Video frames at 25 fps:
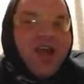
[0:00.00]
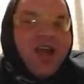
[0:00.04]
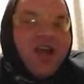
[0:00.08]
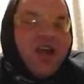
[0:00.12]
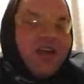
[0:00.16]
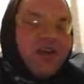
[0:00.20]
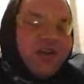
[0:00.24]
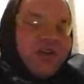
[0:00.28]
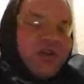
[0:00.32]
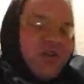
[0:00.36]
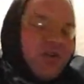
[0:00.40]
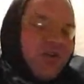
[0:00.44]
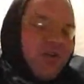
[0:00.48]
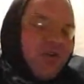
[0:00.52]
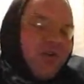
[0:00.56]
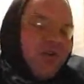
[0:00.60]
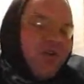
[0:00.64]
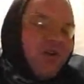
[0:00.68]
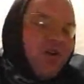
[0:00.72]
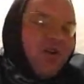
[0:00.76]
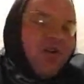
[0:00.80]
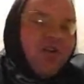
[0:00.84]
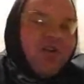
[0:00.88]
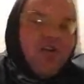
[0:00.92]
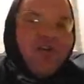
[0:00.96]
I'm
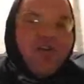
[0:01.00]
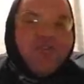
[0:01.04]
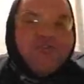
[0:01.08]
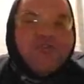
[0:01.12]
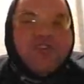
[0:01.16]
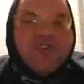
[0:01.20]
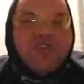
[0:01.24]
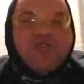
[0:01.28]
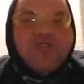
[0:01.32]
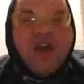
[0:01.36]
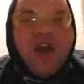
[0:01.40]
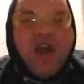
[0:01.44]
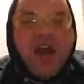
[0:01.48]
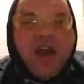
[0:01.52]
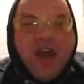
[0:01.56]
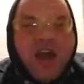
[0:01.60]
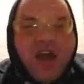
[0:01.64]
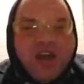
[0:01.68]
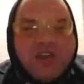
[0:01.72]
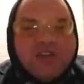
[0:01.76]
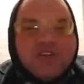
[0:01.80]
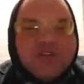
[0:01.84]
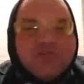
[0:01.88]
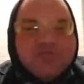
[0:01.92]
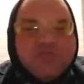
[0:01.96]
sure a lot of you
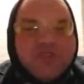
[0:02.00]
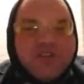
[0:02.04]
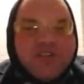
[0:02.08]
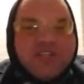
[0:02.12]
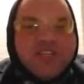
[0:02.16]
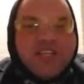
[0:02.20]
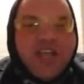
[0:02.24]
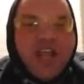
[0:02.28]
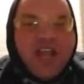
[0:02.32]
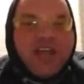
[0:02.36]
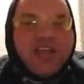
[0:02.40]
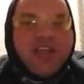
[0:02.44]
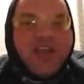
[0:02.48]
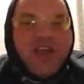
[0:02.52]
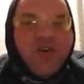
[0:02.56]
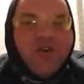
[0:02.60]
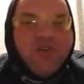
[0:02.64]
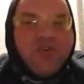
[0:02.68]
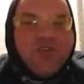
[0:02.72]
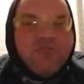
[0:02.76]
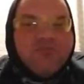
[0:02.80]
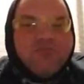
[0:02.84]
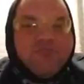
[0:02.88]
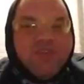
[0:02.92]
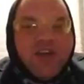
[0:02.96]
husbands out there,
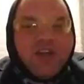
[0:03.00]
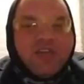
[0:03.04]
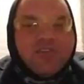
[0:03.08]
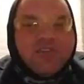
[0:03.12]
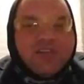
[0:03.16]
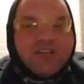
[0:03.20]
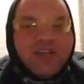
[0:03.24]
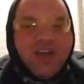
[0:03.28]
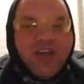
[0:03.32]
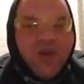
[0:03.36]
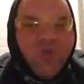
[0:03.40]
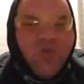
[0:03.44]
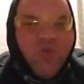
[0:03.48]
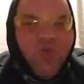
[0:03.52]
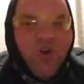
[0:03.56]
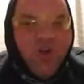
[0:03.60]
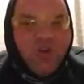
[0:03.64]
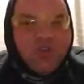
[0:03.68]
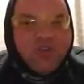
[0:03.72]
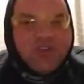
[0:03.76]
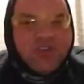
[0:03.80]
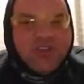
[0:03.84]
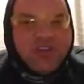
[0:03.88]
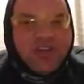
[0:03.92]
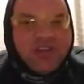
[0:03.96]
all you blokes that are
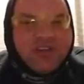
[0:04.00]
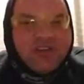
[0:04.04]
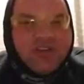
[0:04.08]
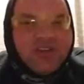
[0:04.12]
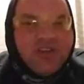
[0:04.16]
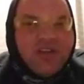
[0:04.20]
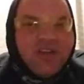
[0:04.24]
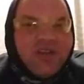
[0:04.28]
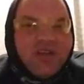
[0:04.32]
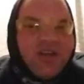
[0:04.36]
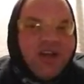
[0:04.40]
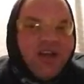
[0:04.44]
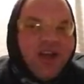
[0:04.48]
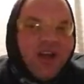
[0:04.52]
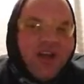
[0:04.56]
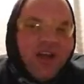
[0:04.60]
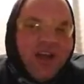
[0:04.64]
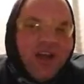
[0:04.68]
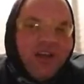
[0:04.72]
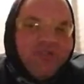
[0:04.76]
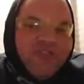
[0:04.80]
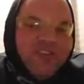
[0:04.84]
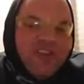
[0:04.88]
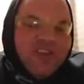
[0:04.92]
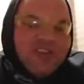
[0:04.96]
watching, uh,
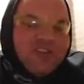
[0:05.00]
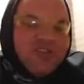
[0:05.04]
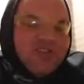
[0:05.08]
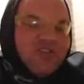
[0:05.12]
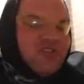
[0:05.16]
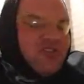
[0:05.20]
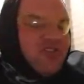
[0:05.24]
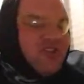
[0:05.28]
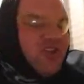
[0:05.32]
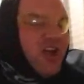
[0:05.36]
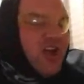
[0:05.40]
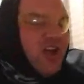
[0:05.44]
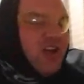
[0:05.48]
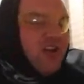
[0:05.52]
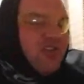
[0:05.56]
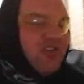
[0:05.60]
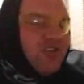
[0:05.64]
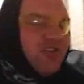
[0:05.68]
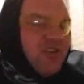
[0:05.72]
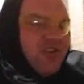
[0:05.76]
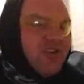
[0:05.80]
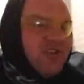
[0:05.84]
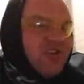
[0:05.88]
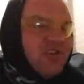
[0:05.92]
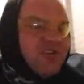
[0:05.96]
I think you should know,
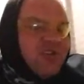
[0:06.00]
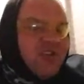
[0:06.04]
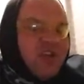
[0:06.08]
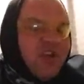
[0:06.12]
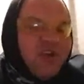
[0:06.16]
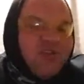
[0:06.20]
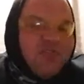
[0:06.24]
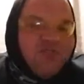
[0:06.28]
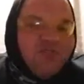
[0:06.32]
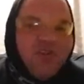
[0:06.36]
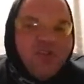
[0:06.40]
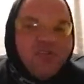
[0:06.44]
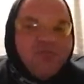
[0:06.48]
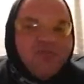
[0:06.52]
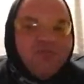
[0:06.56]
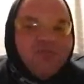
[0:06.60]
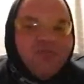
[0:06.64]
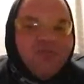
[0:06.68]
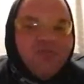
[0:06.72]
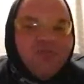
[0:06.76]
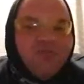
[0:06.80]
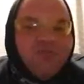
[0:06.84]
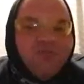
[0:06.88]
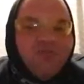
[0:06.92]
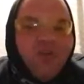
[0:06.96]
you know,
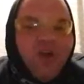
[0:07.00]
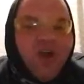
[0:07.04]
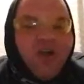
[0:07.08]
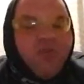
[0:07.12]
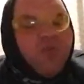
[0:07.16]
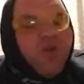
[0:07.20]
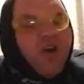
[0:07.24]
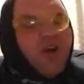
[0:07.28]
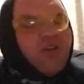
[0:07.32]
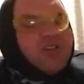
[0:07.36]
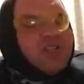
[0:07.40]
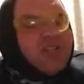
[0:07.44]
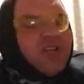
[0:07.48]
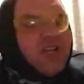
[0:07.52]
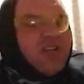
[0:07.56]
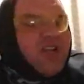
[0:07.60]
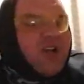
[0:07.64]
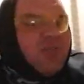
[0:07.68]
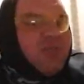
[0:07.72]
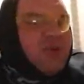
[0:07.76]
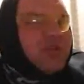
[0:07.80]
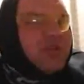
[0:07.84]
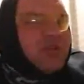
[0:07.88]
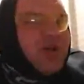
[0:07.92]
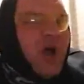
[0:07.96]
my wife says
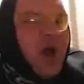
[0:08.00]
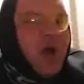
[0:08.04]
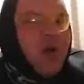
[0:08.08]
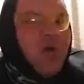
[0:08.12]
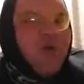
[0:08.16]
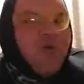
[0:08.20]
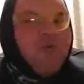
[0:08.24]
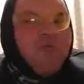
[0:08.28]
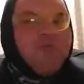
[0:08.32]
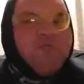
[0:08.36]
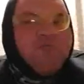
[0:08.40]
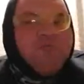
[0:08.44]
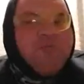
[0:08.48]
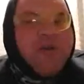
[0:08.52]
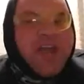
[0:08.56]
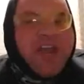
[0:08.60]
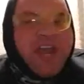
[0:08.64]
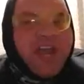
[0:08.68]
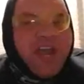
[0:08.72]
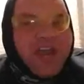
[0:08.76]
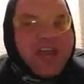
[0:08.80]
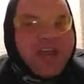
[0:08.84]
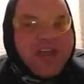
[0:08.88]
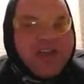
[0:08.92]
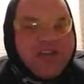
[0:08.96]
I'm a total
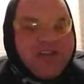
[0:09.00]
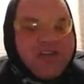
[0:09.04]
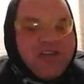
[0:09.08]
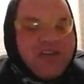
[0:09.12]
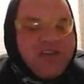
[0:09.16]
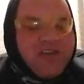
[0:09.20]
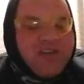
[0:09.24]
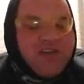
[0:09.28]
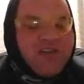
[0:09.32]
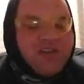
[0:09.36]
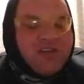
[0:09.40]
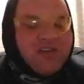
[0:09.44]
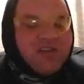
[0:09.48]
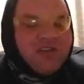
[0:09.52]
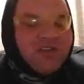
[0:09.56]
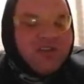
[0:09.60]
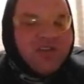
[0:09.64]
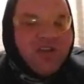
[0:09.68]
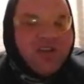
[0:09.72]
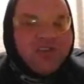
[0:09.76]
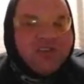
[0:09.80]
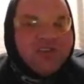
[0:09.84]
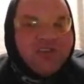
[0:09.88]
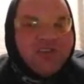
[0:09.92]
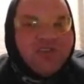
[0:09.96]
pig,
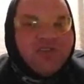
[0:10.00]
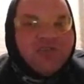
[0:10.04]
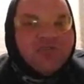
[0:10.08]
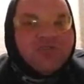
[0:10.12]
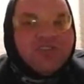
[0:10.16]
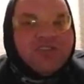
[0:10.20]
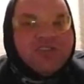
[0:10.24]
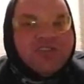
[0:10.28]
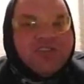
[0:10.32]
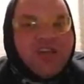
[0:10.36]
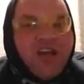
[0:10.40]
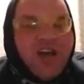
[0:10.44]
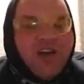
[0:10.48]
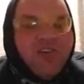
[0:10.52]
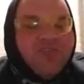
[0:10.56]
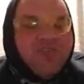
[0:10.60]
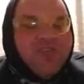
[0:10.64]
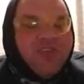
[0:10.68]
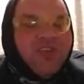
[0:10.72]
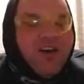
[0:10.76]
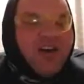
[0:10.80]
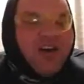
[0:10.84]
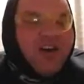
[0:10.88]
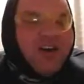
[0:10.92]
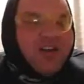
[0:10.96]
because I do
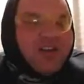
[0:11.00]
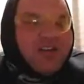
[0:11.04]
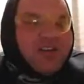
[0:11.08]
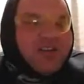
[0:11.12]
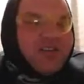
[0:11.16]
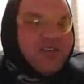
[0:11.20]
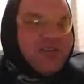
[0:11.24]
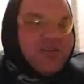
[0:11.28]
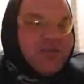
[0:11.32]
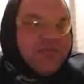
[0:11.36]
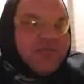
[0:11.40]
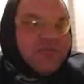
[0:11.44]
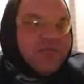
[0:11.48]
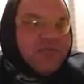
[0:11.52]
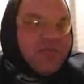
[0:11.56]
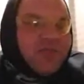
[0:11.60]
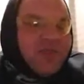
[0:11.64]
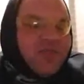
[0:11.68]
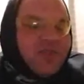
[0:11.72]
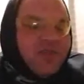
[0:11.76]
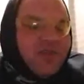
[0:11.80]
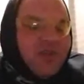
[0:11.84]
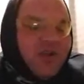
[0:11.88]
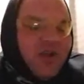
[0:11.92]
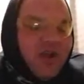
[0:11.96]
stuff, like,
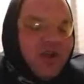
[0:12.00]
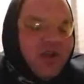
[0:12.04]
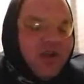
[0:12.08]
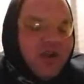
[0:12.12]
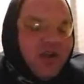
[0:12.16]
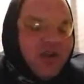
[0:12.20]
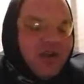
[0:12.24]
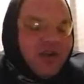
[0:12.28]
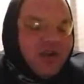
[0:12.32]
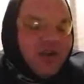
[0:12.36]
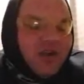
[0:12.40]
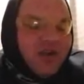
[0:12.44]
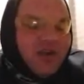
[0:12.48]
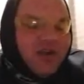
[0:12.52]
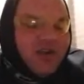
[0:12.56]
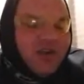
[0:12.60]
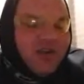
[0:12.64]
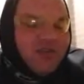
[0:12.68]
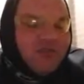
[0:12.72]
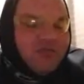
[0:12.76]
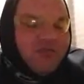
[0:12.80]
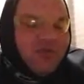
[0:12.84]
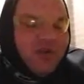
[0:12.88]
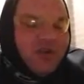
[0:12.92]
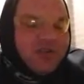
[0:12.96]
like, I, I,
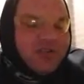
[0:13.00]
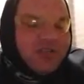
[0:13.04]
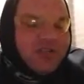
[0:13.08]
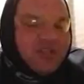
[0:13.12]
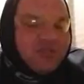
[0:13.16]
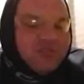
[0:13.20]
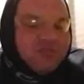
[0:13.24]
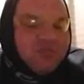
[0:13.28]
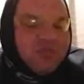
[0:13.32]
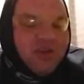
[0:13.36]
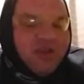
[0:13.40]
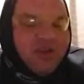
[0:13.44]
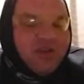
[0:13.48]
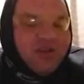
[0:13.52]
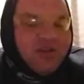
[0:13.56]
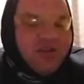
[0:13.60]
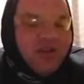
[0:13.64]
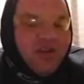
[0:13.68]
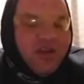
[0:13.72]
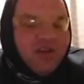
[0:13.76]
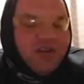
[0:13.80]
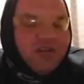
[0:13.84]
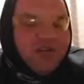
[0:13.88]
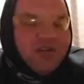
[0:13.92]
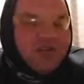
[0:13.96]
like, once when,
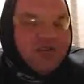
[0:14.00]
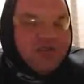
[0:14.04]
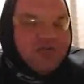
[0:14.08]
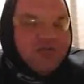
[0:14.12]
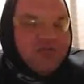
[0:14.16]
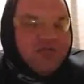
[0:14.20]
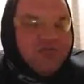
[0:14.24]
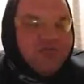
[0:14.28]
like,